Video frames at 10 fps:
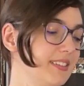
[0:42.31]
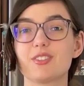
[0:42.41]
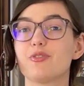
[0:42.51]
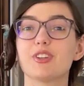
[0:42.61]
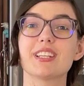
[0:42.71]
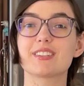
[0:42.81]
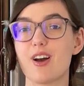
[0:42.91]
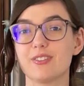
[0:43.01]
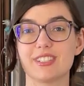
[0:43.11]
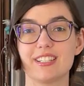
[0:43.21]
So for these
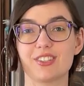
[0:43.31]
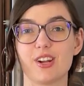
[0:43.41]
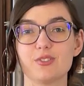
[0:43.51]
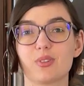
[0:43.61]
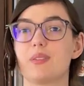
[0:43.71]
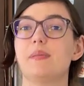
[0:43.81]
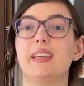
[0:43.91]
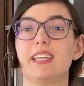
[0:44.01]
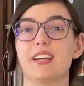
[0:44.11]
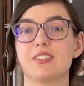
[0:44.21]
conversation hearts, we're going to be
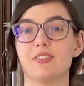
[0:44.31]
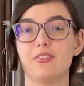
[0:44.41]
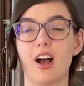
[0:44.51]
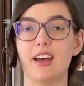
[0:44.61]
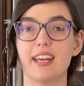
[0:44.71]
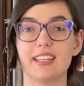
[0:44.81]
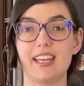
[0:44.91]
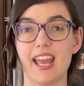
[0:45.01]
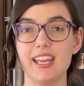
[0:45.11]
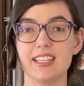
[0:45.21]
making a chiffon
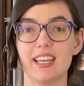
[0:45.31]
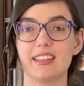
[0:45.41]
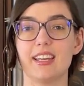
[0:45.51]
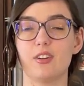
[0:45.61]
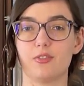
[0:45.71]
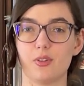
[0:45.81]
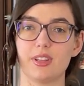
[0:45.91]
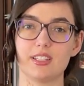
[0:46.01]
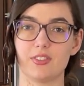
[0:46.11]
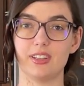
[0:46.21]
cake, and then for the
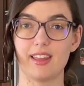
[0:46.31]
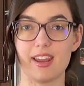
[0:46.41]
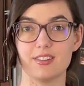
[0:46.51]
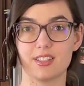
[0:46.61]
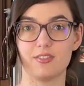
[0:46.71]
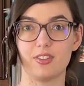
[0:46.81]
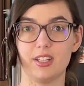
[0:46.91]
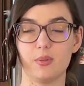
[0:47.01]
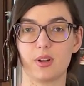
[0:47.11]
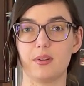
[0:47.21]
different layers of
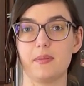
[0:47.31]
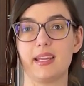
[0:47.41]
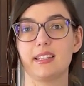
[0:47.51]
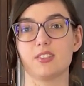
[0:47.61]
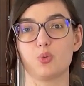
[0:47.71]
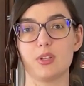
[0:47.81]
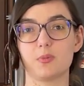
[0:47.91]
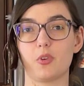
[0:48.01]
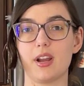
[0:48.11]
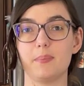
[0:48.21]
filling, we're going to be making the Swiss
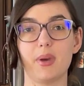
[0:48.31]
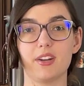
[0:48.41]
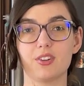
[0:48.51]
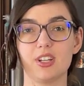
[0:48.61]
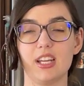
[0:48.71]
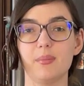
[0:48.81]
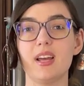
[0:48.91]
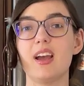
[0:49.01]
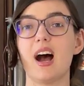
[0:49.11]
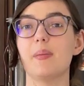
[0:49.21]
meringue buttercream.
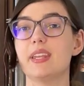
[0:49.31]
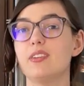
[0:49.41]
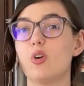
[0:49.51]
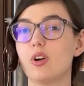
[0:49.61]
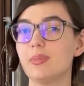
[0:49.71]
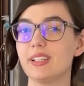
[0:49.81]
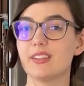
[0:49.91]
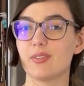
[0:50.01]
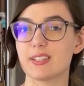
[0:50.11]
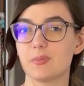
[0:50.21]
And then normally the
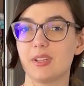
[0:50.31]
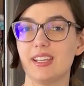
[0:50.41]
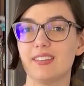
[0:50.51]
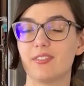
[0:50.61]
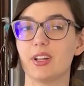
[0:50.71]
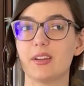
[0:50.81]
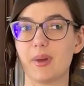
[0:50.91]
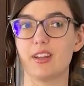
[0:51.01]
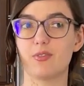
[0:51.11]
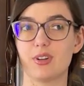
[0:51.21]
recipe for like
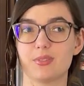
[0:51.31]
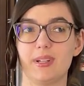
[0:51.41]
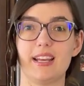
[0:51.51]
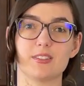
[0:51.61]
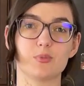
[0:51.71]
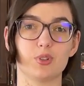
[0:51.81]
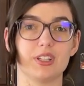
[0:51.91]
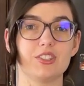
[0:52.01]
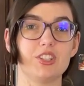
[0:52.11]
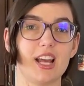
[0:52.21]
Petit fours normally has some sort
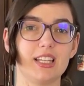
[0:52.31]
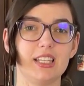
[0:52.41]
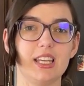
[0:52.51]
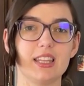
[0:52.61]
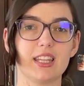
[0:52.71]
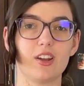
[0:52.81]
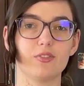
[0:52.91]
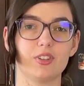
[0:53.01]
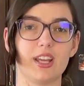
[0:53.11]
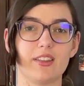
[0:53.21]
of jelly in there
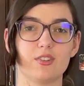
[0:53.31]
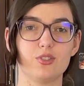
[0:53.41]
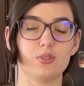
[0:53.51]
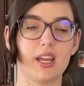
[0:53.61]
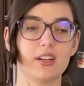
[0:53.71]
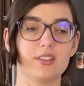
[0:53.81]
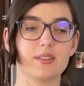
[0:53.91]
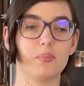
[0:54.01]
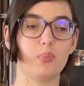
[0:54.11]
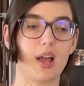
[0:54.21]
for the other two layers,
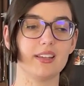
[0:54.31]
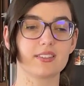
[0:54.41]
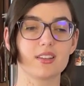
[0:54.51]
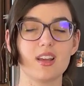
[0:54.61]
but